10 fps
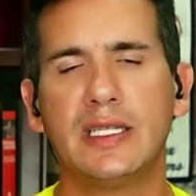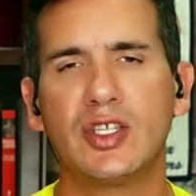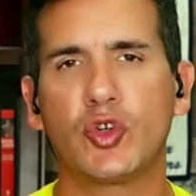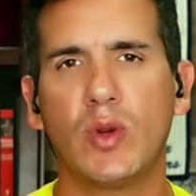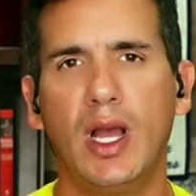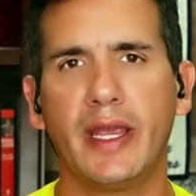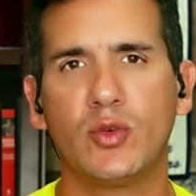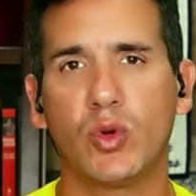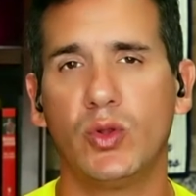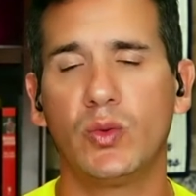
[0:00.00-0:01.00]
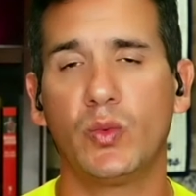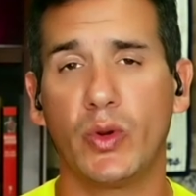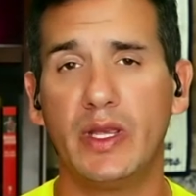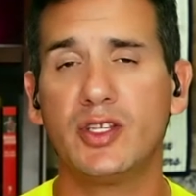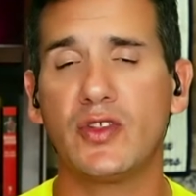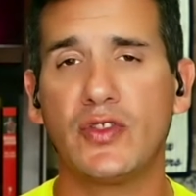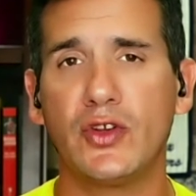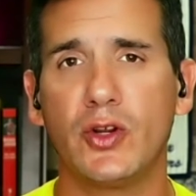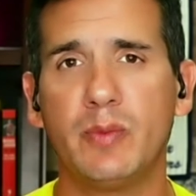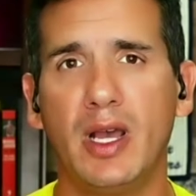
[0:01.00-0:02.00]
It's a grind. We're into the
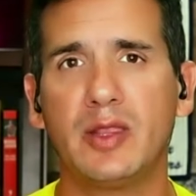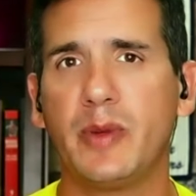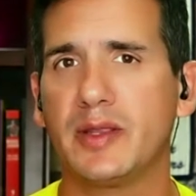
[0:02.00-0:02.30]
third month,